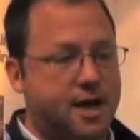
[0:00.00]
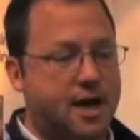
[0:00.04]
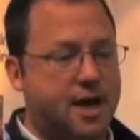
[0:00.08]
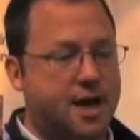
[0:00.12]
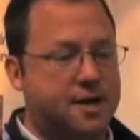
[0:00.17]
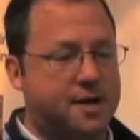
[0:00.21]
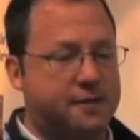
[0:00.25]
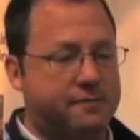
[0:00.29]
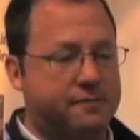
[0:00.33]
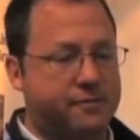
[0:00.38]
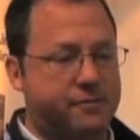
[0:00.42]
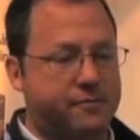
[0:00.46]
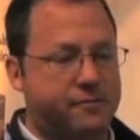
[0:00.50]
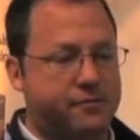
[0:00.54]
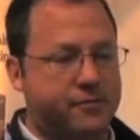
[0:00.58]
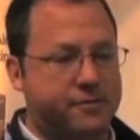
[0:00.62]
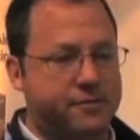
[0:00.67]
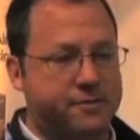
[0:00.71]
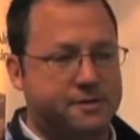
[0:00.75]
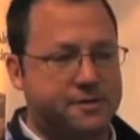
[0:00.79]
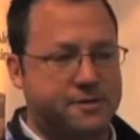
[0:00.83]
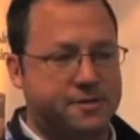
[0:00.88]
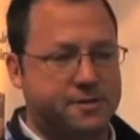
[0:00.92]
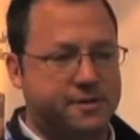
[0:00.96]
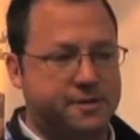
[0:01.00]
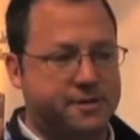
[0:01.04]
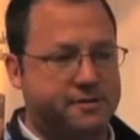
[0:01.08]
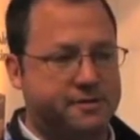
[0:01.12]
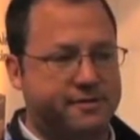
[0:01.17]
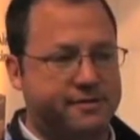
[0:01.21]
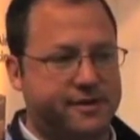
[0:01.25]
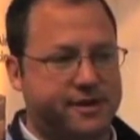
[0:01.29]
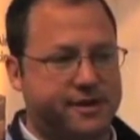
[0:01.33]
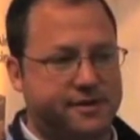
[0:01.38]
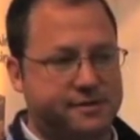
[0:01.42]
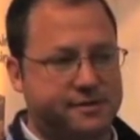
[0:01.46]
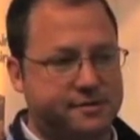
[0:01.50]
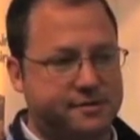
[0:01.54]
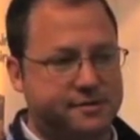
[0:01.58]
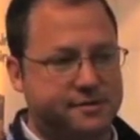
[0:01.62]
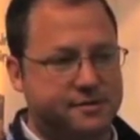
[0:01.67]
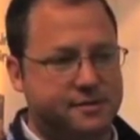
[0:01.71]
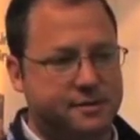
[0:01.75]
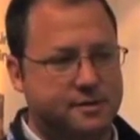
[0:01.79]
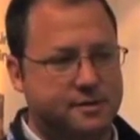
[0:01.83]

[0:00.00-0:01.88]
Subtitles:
on the performance of the device.